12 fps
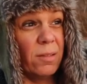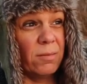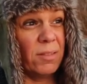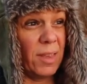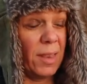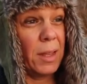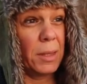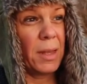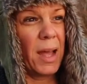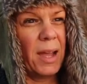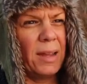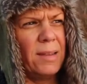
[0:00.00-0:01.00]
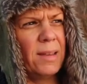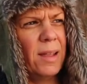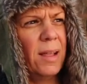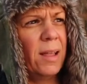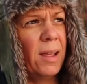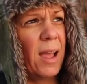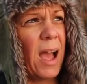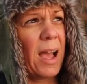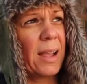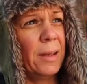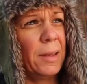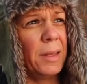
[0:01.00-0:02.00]
this side, I
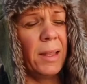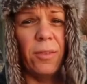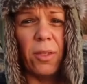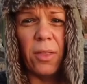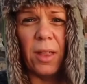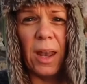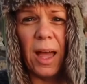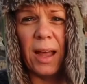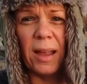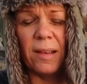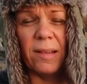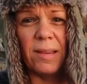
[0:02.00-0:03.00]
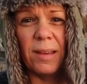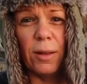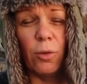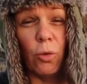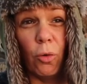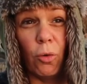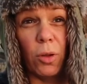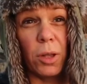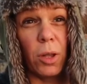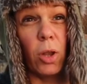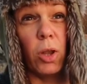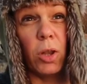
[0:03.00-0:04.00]
can see that the light
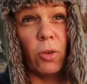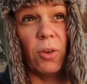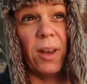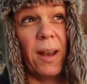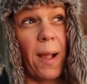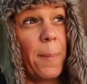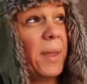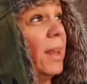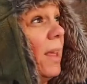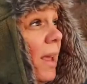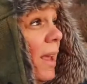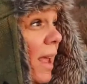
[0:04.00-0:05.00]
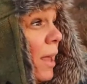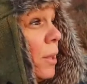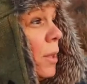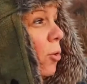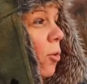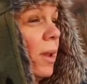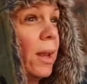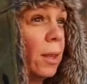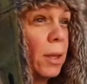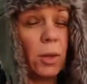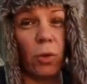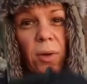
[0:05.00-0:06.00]
looks stunning. I mean, it is stunning.
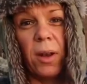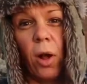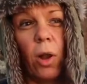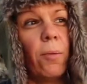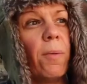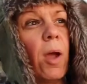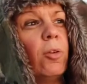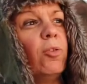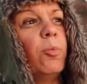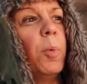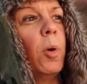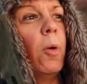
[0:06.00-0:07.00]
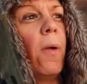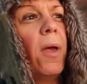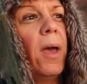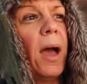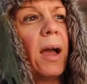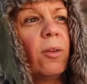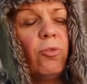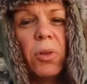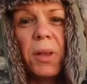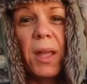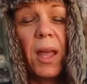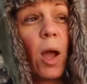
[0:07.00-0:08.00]
It's stunning all around, but I can
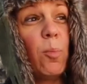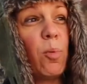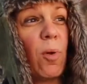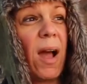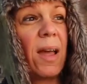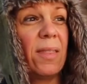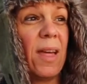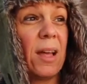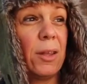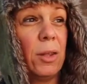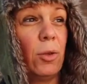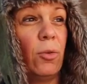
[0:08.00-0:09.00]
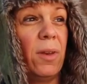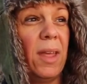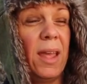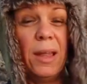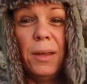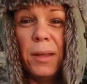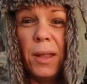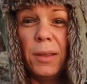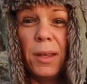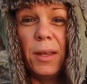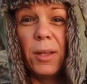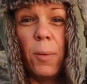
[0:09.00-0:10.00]
just see how bright that sun is
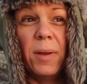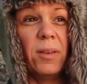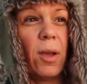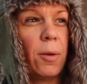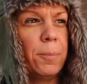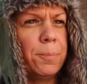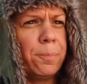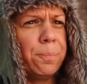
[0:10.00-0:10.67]
as it's going down.